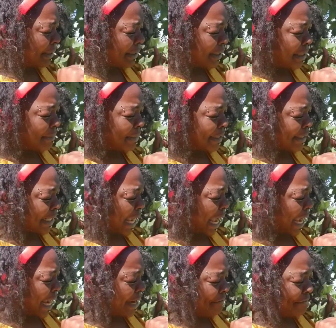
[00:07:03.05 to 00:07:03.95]
It must got
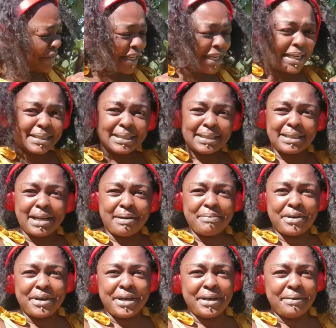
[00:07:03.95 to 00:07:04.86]
aphids or something
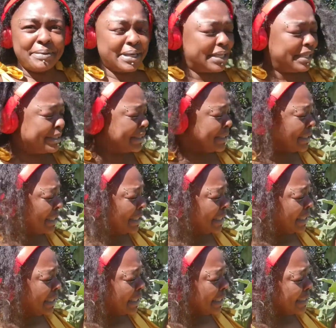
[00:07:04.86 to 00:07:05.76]
on here, because
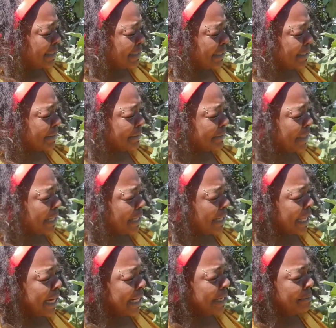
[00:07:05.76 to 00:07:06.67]
it's a little
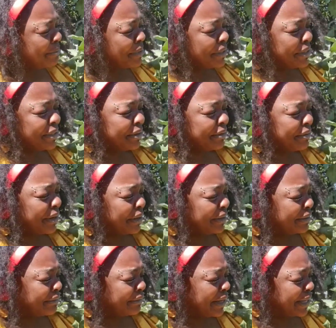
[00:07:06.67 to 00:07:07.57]
ladybug
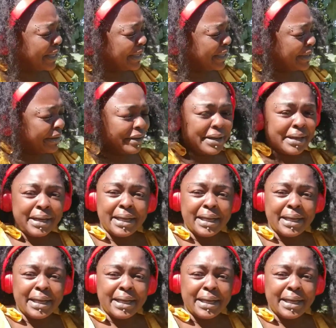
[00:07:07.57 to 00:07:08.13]
crawling right there.